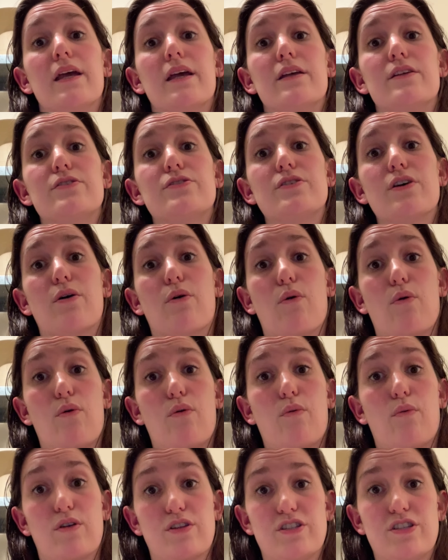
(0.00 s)
So
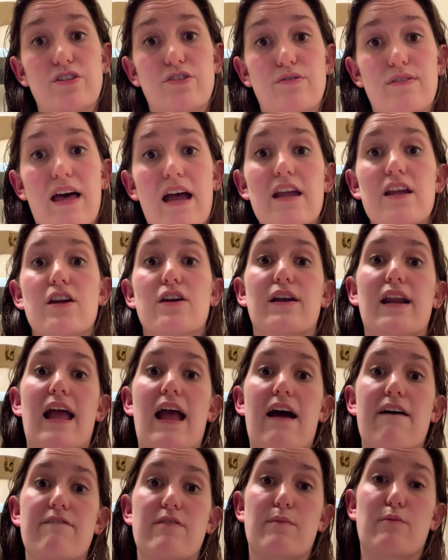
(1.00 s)
once you do that, you're going to
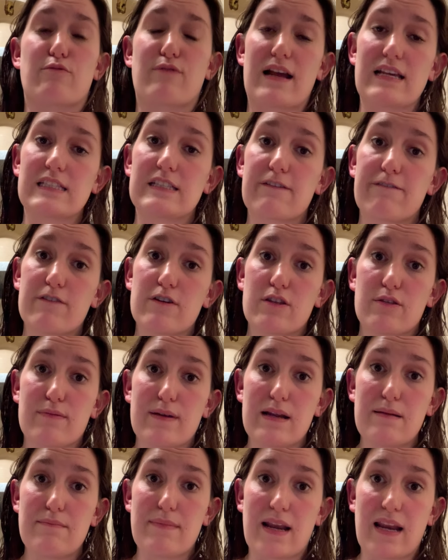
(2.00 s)
have them rest for
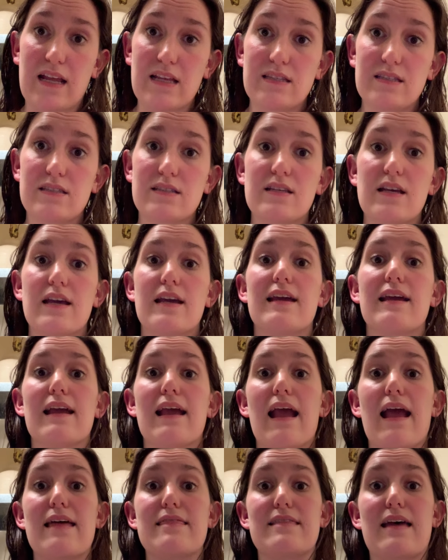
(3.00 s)
3 minutes
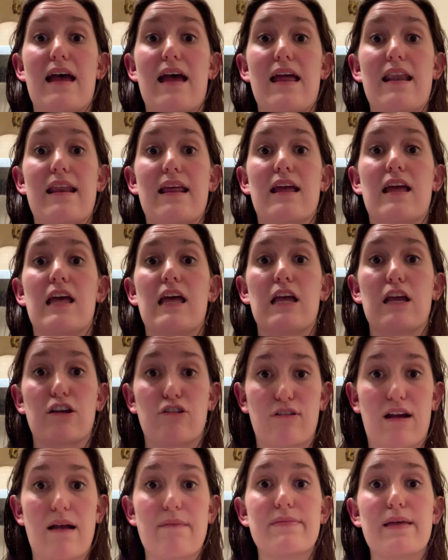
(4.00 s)
and then
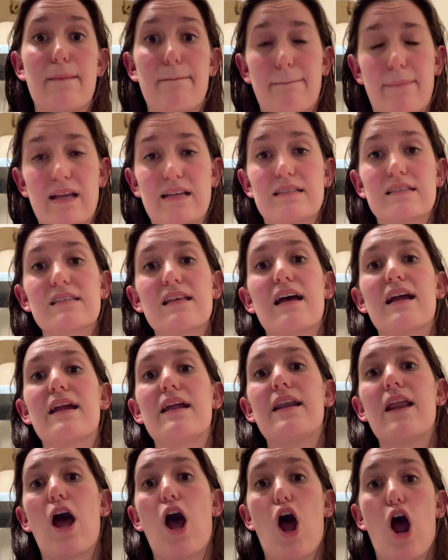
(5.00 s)
grab that
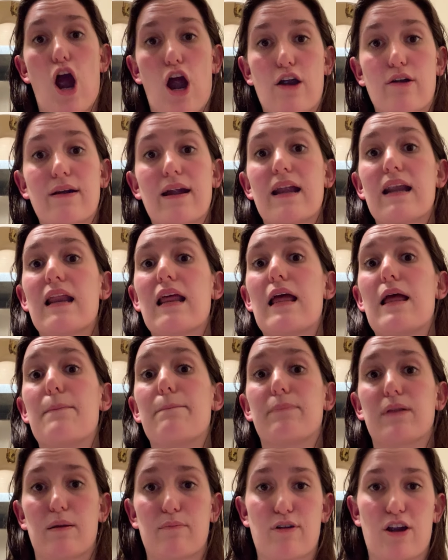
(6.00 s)
baseline heart rate
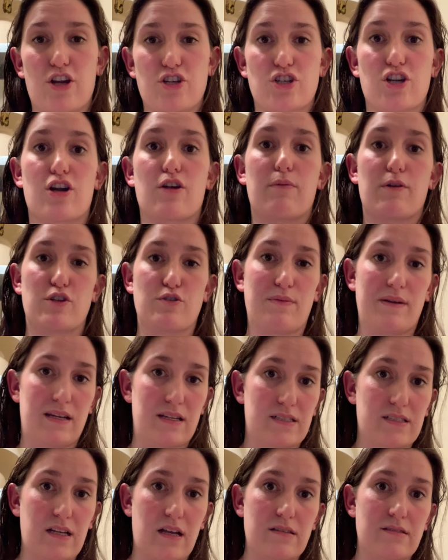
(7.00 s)
and blood pressure, which we
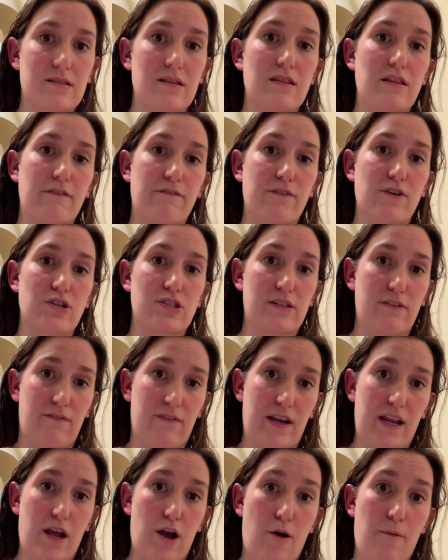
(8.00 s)
discussed in the first
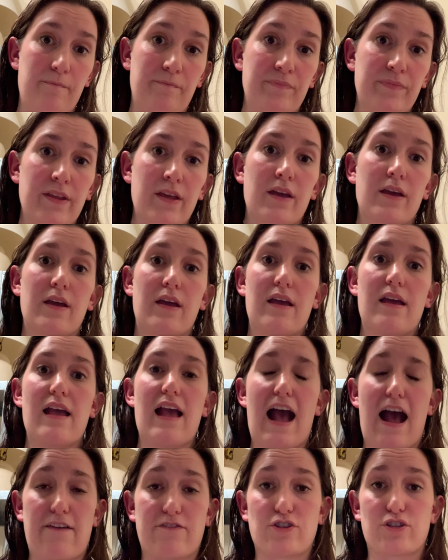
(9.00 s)
video.
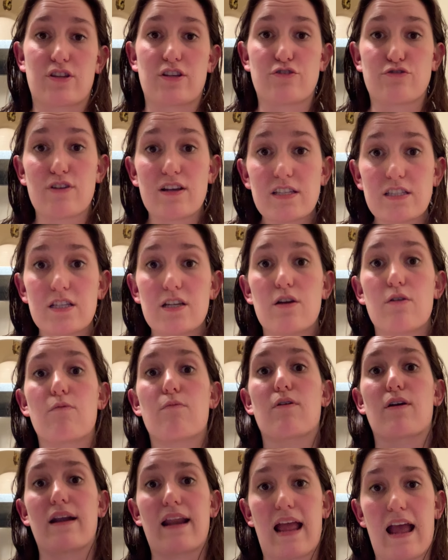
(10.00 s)
After this rest,
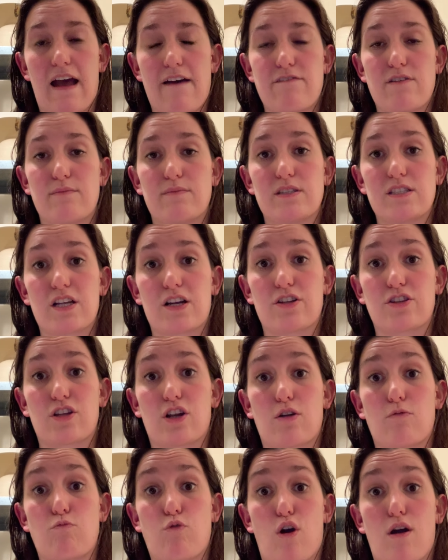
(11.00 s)
we're going to have them start
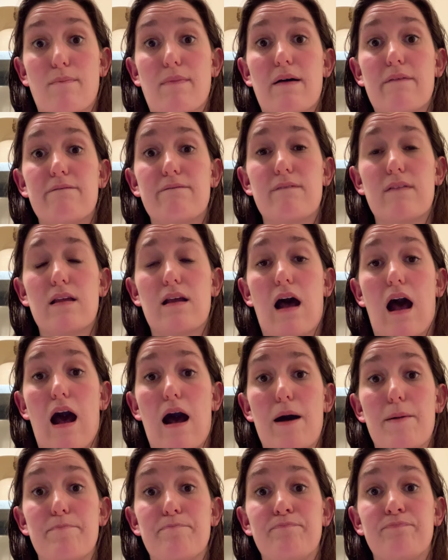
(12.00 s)
their
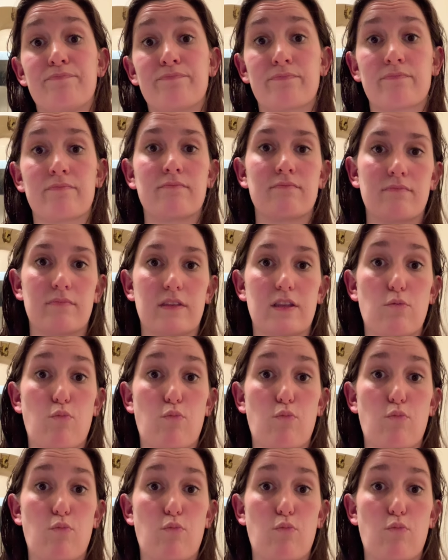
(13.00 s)
the